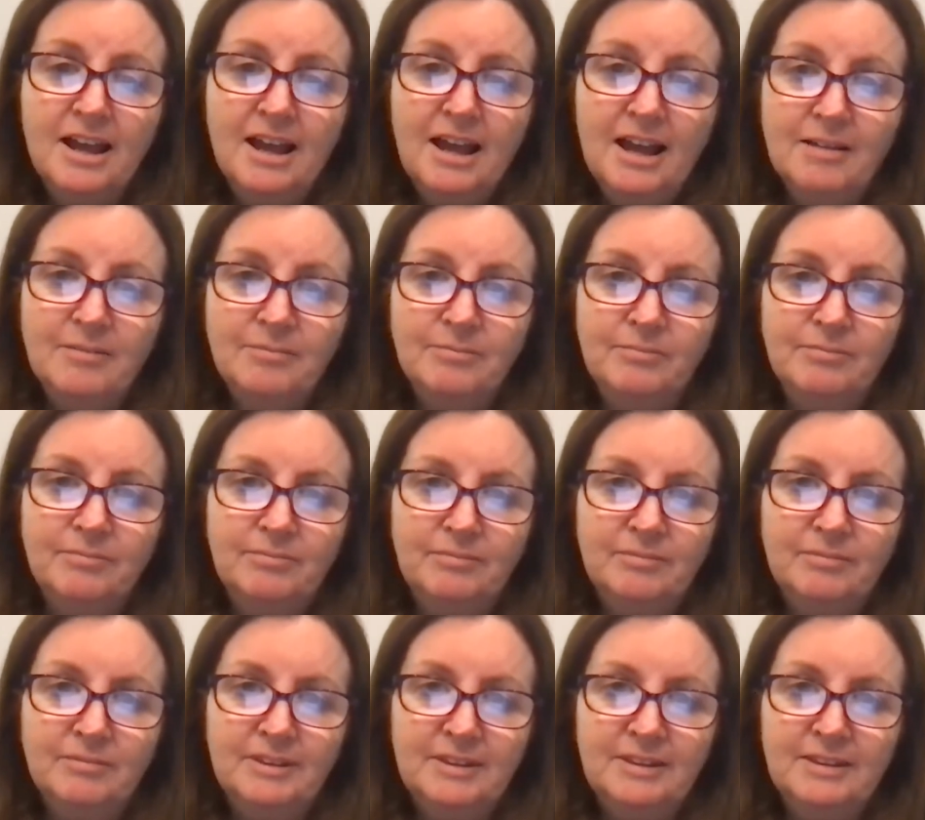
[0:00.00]
They
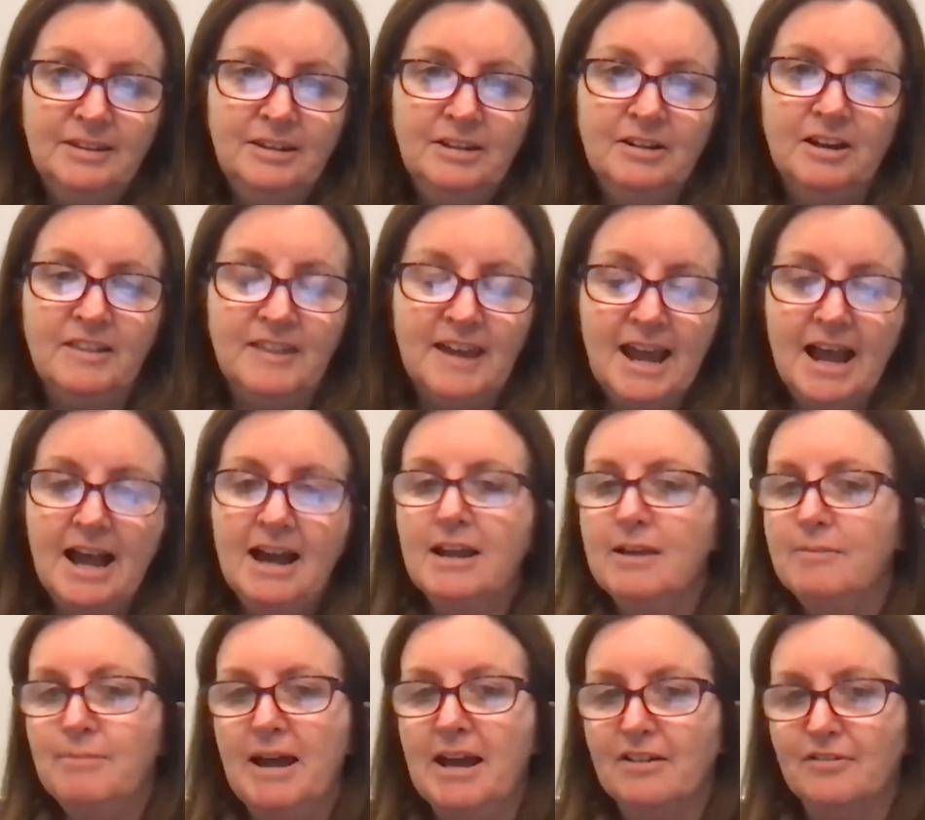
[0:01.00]
are
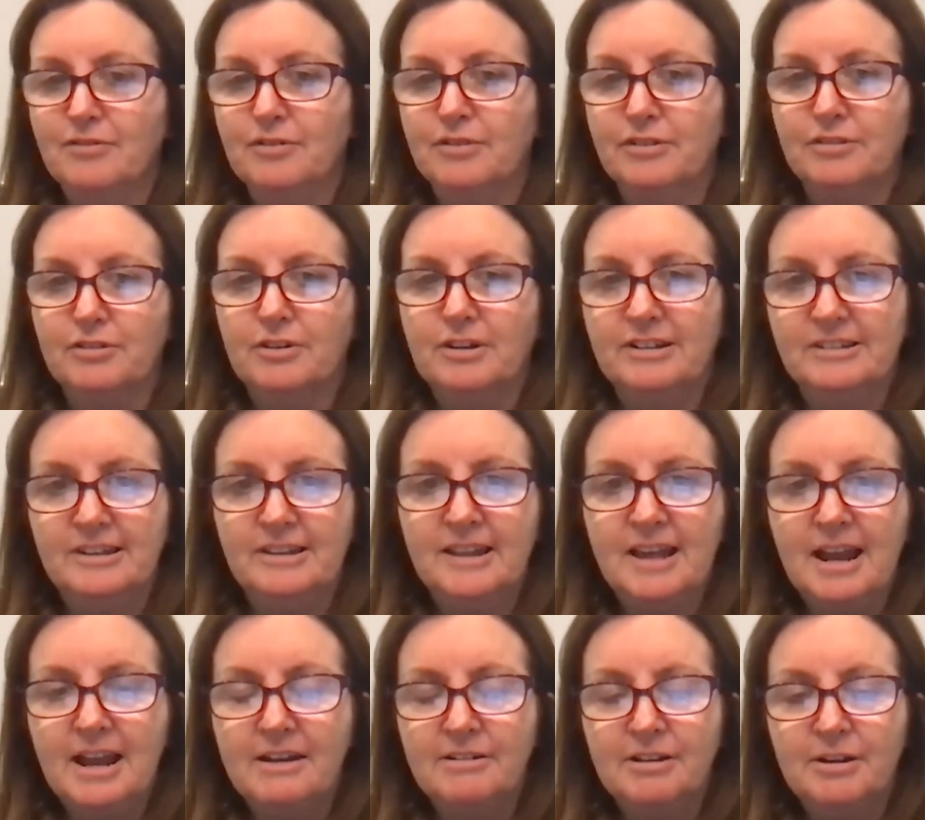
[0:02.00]
impactful stories and
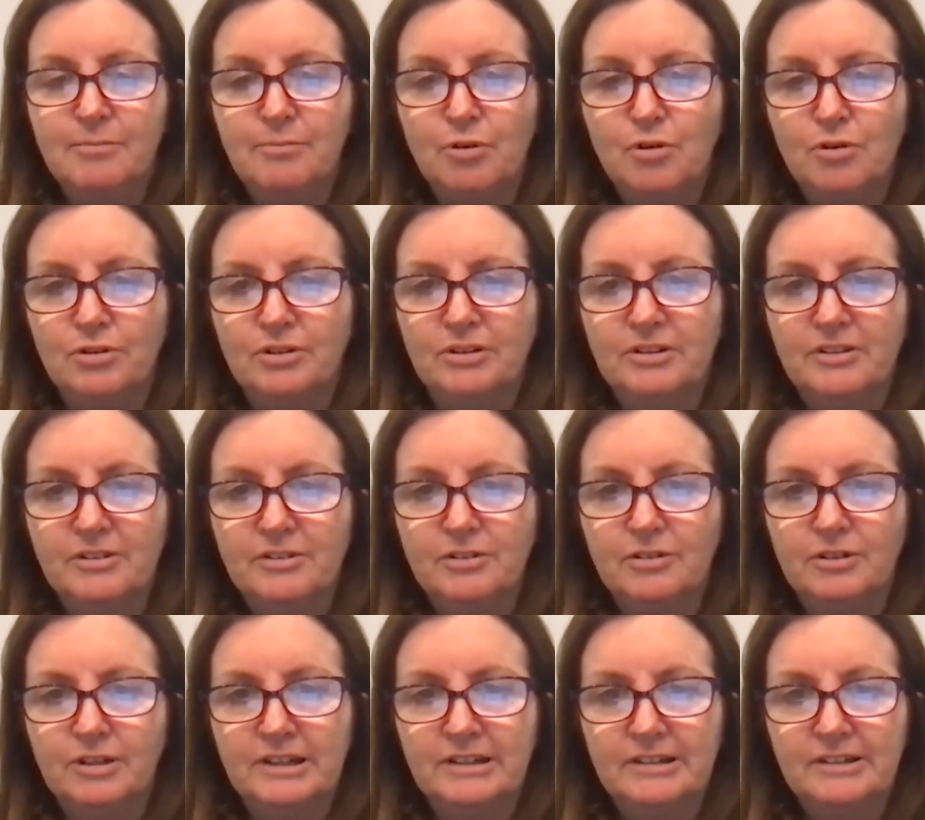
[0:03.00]
they are important
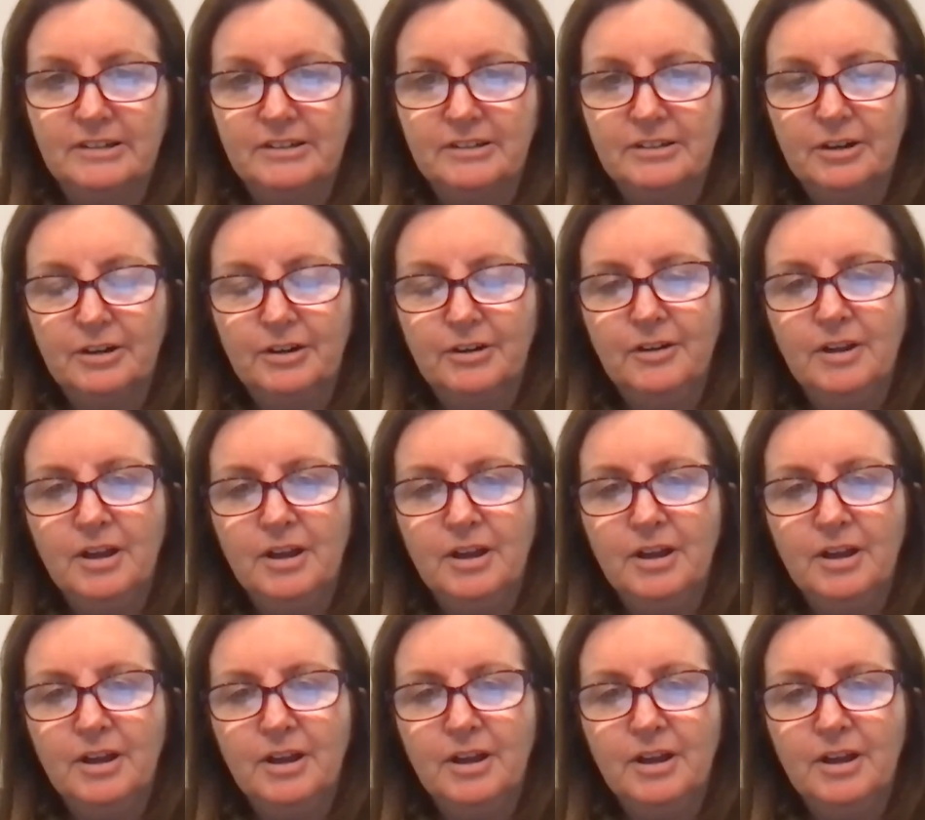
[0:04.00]
stories. So